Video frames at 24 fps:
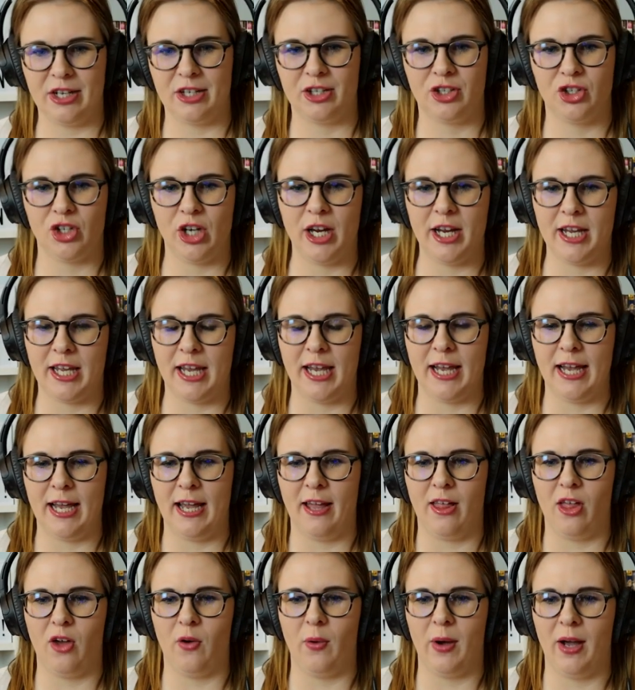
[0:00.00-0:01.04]
like, JK,
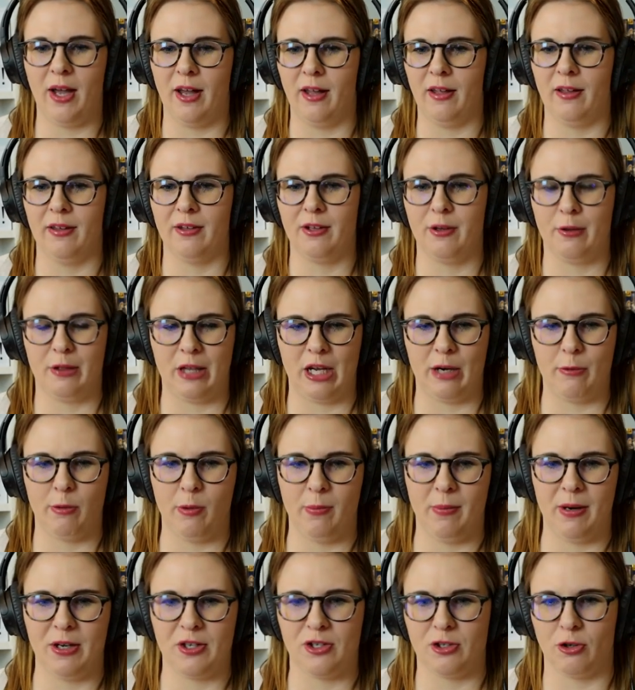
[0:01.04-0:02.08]
LOL, you thought I
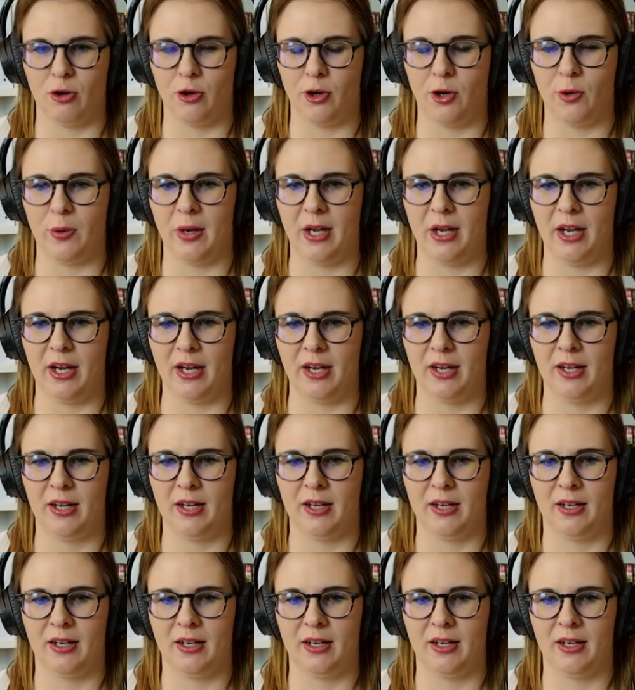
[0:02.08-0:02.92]
put my sword away.